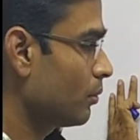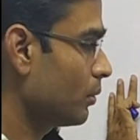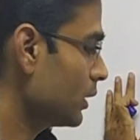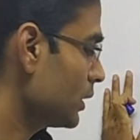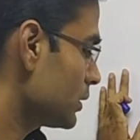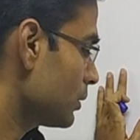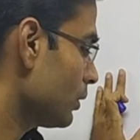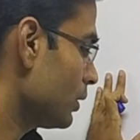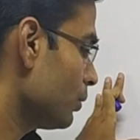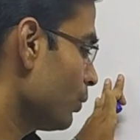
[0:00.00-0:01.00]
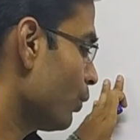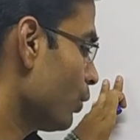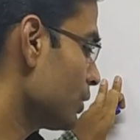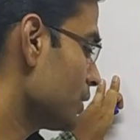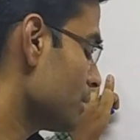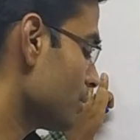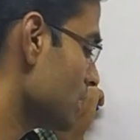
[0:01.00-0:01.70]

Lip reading: Work is equal to force into